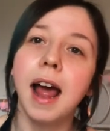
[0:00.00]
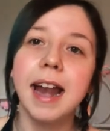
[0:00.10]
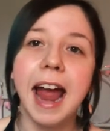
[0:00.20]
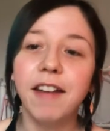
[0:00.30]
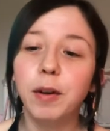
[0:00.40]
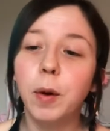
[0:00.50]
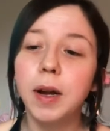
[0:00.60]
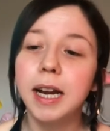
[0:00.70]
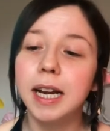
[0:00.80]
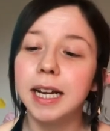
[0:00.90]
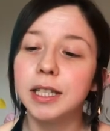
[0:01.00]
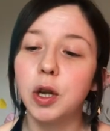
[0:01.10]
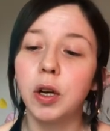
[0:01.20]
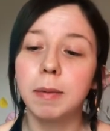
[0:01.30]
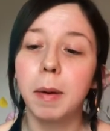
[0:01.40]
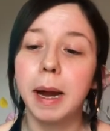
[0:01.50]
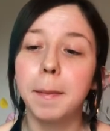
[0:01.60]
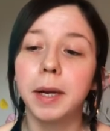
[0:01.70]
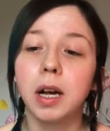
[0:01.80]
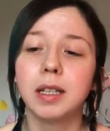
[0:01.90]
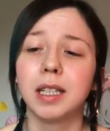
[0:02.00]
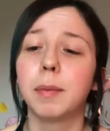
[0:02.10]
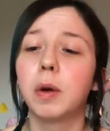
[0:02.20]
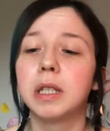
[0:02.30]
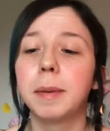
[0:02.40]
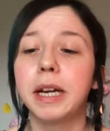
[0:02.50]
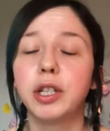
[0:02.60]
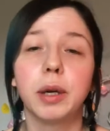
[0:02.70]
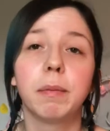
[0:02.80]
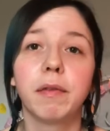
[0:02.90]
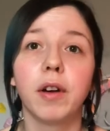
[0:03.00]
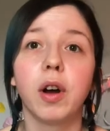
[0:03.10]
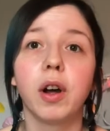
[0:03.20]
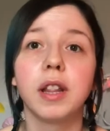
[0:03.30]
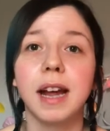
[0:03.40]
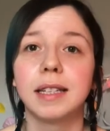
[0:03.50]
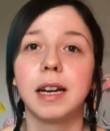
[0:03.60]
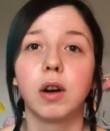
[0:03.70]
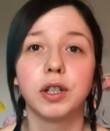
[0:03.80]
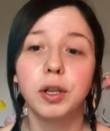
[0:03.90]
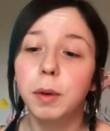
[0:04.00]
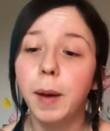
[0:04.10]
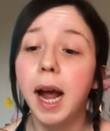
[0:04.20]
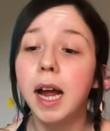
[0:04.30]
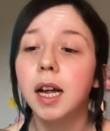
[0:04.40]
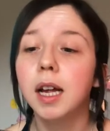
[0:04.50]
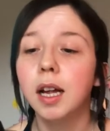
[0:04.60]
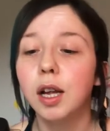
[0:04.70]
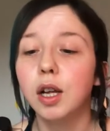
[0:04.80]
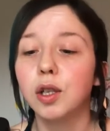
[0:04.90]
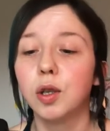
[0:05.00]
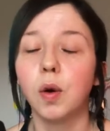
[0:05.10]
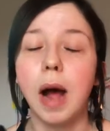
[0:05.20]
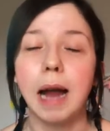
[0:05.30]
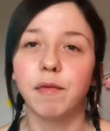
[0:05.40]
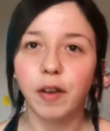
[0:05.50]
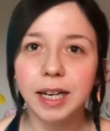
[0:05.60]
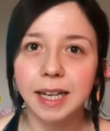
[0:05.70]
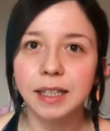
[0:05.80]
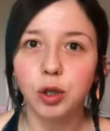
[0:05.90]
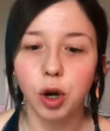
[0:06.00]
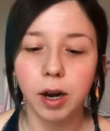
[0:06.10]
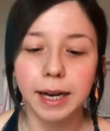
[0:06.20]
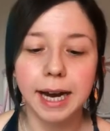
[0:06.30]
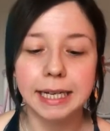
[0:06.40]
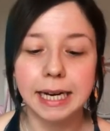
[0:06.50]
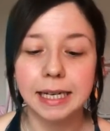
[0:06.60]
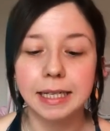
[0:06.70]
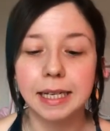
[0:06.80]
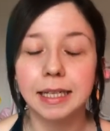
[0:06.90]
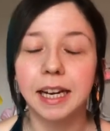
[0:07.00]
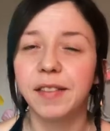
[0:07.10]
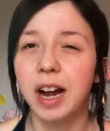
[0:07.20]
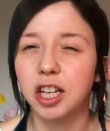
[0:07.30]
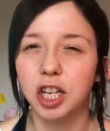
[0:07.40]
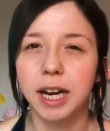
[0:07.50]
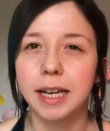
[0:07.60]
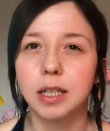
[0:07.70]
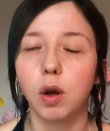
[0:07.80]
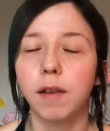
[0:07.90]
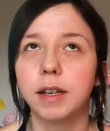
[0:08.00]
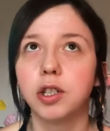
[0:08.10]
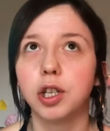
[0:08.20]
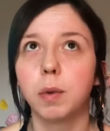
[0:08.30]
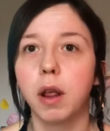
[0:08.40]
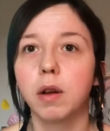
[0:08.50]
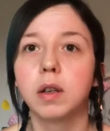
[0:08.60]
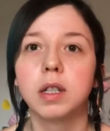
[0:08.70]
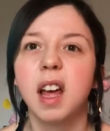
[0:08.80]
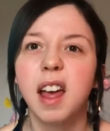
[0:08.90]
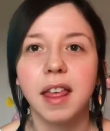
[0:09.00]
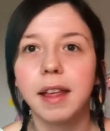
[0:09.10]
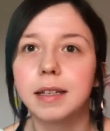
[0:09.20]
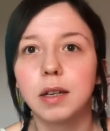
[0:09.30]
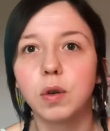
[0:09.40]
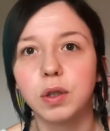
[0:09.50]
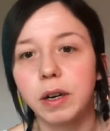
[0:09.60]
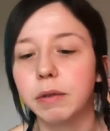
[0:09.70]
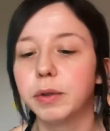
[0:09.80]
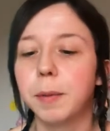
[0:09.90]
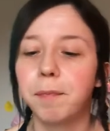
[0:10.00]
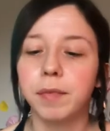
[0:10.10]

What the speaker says: And everyone is talking about it because it's supposed to be a dupe for the Estee Lauder Double Wear. So I'm very excited to try it and see if it actually is or if it's just one of those things that goes around.